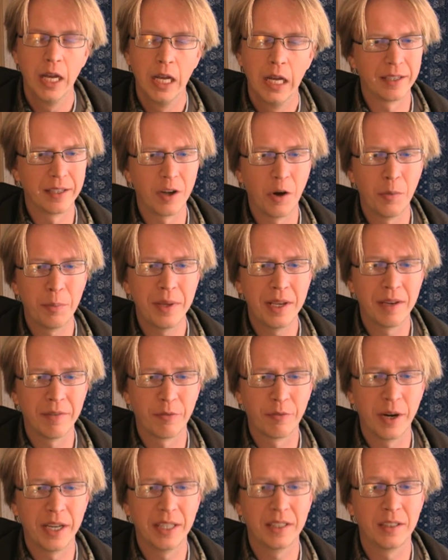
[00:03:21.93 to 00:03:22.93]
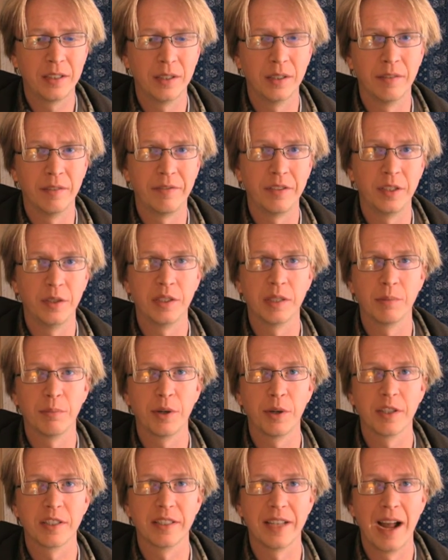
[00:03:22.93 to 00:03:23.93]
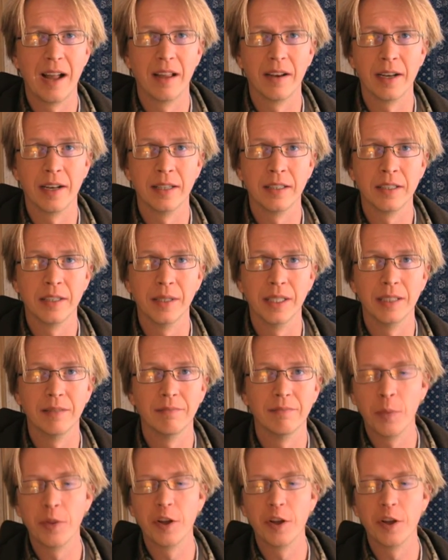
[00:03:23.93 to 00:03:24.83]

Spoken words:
And don't be afraid to infuse some personality into it.